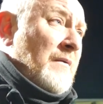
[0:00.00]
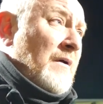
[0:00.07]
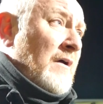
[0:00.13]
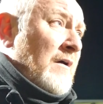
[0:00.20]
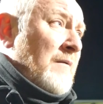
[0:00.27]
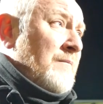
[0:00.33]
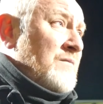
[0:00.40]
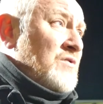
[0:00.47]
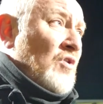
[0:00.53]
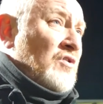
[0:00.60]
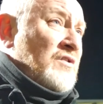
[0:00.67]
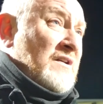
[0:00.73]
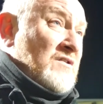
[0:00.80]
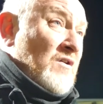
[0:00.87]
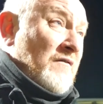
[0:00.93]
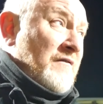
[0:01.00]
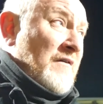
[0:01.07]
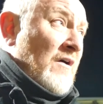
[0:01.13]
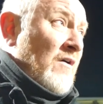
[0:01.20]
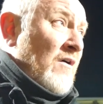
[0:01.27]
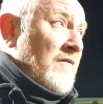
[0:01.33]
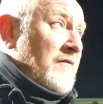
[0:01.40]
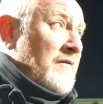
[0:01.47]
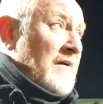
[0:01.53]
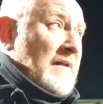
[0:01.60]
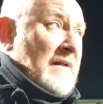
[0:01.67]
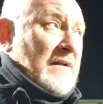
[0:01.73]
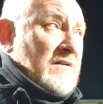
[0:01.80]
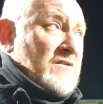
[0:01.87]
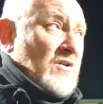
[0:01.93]
Um, Josh is not far off.
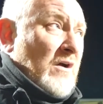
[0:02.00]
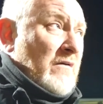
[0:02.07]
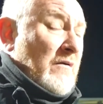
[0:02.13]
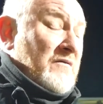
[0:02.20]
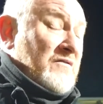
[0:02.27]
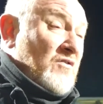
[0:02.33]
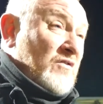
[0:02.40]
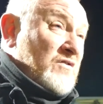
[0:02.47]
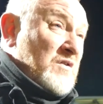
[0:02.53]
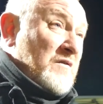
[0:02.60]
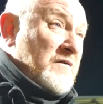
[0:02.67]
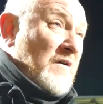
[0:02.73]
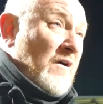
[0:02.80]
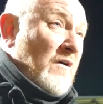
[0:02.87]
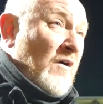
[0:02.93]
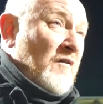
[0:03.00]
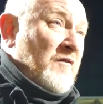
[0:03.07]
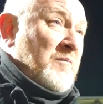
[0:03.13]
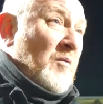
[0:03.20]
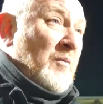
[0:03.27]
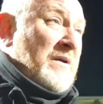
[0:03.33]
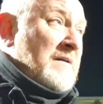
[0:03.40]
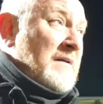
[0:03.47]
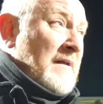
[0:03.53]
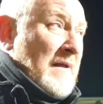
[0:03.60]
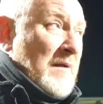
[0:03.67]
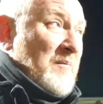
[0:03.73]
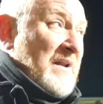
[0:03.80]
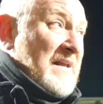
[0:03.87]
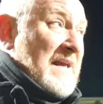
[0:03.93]
Tyrone's not too far off. But we
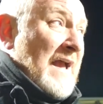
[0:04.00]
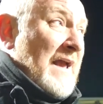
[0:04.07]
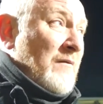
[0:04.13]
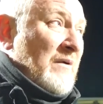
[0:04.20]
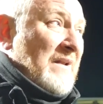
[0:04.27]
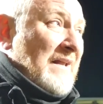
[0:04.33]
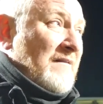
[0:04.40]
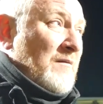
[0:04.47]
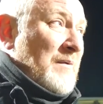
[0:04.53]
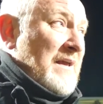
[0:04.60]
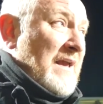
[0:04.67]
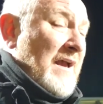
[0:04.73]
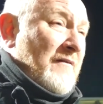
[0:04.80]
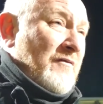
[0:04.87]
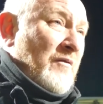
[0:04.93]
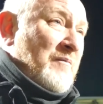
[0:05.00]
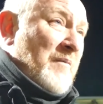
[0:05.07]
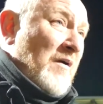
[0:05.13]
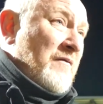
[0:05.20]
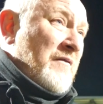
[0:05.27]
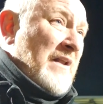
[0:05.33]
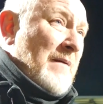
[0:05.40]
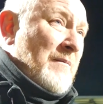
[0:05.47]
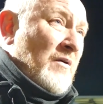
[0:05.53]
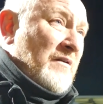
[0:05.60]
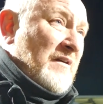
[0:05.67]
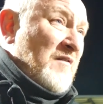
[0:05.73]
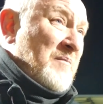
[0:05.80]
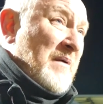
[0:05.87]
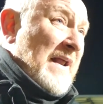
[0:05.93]
but again we need to be careful with both of them
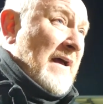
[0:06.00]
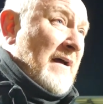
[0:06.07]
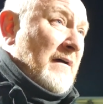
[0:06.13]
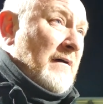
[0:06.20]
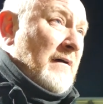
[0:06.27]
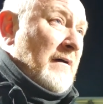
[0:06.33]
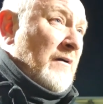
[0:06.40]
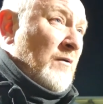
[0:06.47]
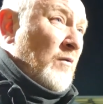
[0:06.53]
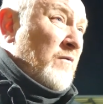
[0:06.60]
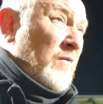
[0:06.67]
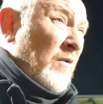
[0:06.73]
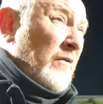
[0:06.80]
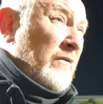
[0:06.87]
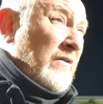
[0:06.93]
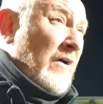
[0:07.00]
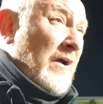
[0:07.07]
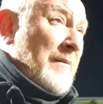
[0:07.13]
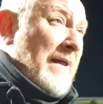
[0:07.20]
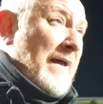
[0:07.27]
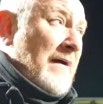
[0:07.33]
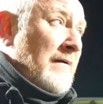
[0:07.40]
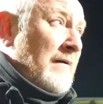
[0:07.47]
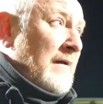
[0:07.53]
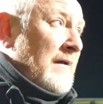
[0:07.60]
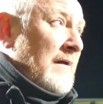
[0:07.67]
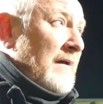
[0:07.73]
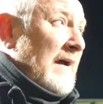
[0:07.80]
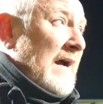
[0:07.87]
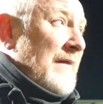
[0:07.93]
because they've been out an awful long time now,
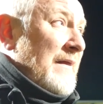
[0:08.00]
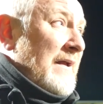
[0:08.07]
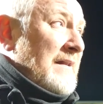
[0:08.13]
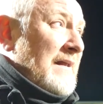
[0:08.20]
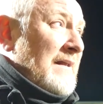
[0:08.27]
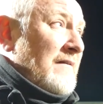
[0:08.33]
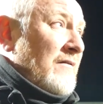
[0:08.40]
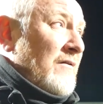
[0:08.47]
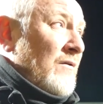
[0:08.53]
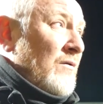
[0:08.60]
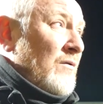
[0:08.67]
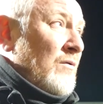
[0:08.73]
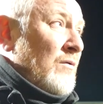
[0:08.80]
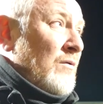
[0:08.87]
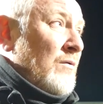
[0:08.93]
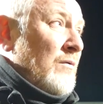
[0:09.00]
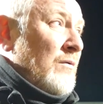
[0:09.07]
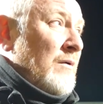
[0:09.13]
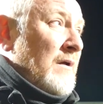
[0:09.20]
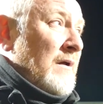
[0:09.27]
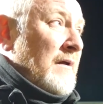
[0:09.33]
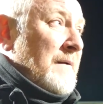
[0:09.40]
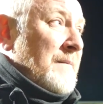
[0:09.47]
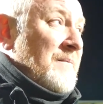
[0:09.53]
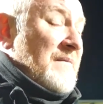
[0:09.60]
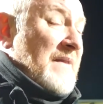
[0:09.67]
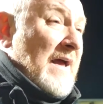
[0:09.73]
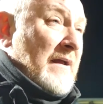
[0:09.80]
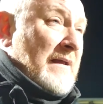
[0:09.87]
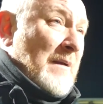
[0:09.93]
and they need to
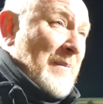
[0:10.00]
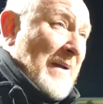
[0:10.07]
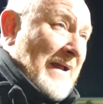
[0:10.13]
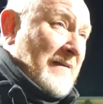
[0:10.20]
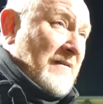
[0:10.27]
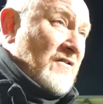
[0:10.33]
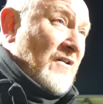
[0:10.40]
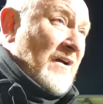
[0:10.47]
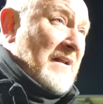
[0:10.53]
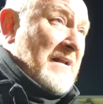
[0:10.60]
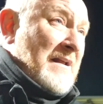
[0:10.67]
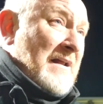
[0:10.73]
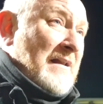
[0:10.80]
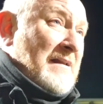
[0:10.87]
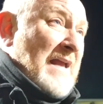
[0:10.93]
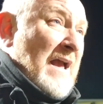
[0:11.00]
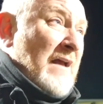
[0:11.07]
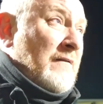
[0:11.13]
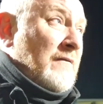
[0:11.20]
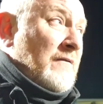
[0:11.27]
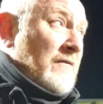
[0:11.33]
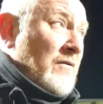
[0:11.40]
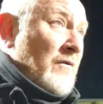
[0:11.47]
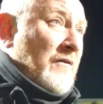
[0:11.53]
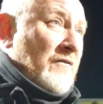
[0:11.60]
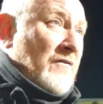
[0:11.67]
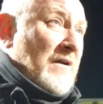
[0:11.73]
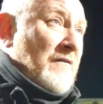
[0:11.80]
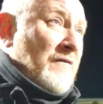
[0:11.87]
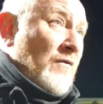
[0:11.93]
now get back into training and get a two or
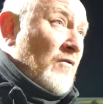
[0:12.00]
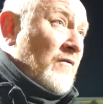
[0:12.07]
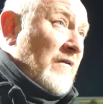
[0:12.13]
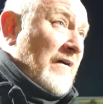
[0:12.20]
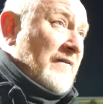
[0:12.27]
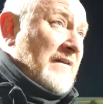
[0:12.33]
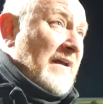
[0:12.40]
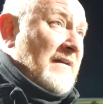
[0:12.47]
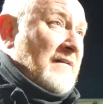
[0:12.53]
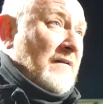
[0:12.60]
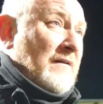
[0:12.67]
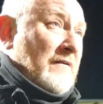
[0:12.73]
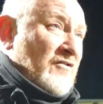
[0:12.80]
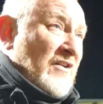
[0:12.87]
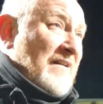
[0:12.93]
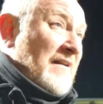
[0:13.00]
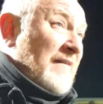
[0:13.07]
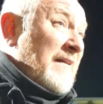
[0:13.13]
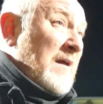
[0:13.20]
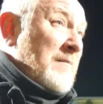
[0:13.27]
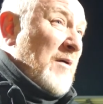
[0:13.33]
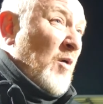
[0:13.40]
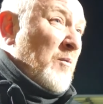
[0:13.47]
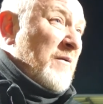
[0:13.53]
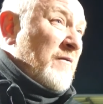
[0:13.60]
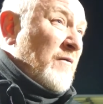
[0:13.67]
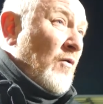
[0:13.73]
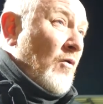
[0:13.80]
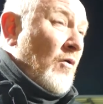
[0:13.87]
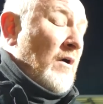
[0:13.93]
three, four, five days on training under their belt
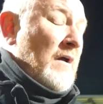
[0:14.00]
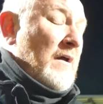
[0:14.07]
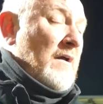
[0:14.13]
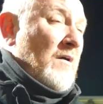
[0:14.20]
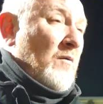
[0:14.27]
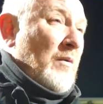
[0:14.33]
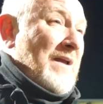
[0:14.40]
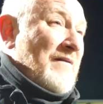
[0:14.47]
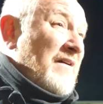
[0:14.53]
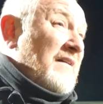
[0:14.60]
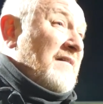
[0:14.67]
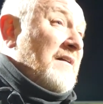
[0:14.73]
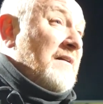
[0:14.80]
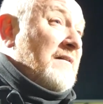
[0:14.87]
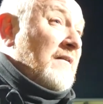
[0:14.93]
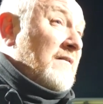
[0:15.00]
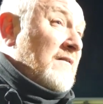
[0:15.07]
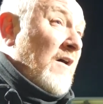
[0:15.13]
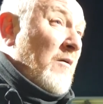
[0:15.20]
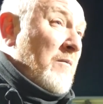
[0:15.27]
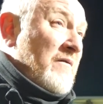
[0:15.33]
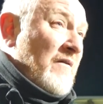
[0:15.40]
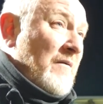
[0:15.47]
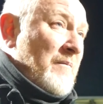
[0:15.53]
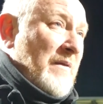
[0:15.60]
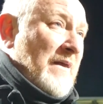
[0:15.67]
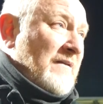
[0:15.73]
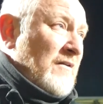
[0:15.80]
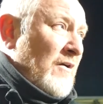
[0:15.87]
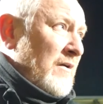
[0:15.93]
before we even consider to start with them. But
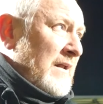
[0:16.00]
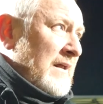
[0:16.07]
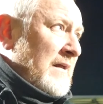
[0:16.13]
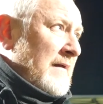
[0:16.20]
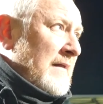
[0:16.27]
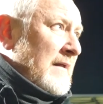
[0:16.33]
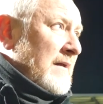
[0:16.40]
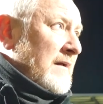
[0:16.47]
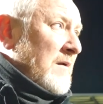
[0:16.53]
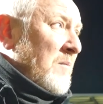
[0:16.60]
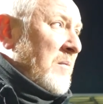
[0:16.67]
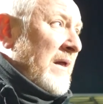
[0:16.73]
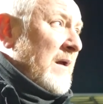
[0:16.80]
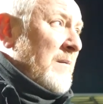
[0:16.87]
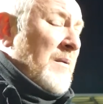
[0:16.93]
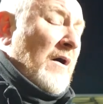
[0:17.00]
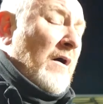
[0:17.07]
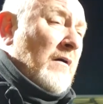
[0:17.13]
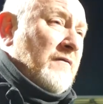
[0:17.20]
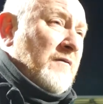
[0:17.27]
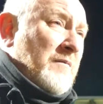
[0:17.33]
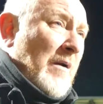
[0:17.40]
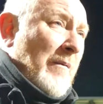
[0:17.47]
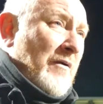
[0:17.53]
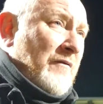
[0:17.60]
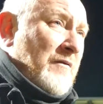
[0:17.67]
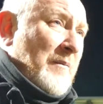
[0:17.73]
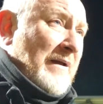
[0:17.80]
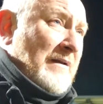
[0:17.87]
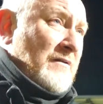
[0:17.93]
they certainly can play a part from coming
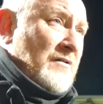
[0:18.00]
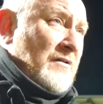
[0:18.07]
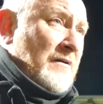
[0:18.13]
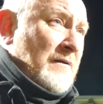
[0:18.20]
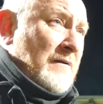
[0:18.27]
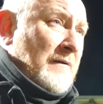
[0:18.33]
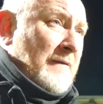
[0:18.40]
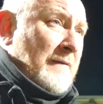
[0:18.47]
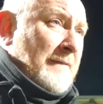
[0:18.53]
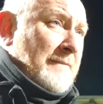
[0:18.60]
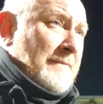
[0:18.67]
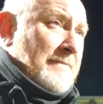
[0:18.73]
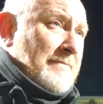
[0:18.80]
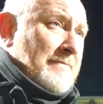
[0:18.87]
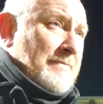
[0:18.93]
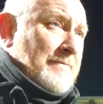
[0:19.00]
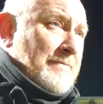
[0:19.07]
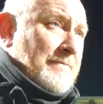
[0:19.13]
off the bench. That's good.